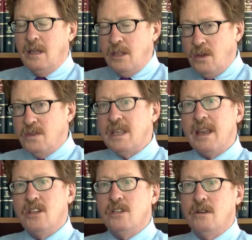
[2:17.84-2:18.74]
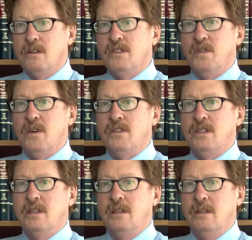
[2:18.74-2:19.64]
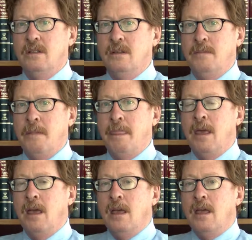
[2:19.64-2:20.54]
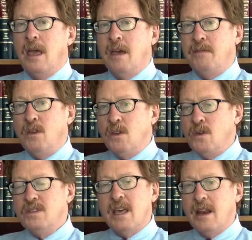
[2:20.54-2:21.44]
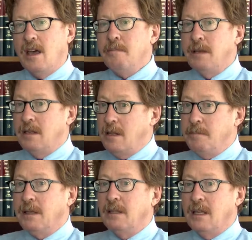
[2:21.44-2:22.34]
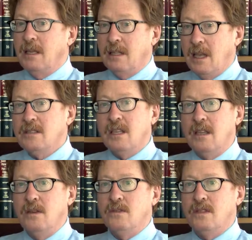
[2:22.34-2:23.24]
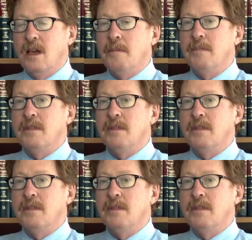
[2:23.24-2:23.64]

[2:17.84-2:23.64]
Use that insurance first. If you use that up, and typically it does get used up,